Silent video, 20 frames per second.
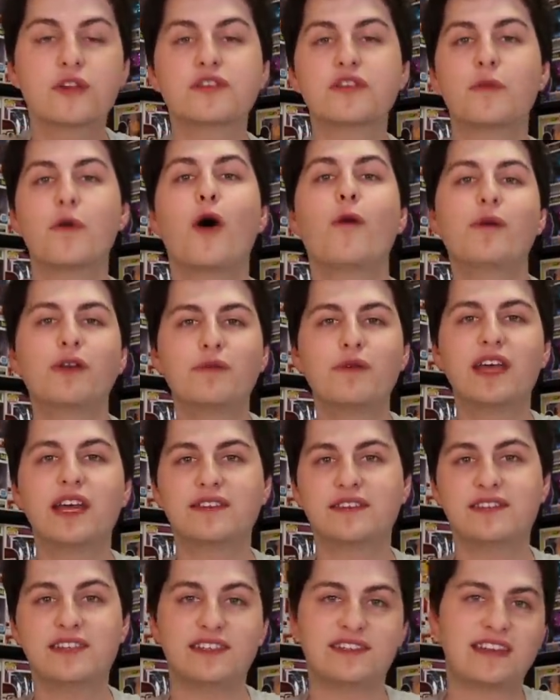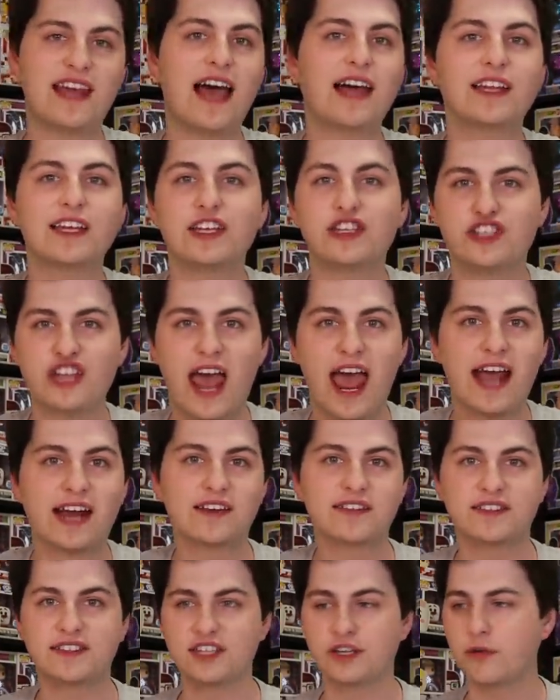so I'm hoping we get to see Sally,
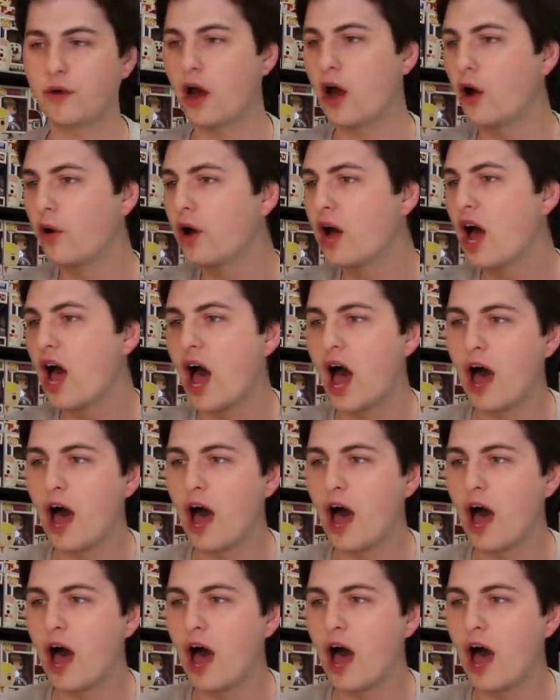Jack, Zero,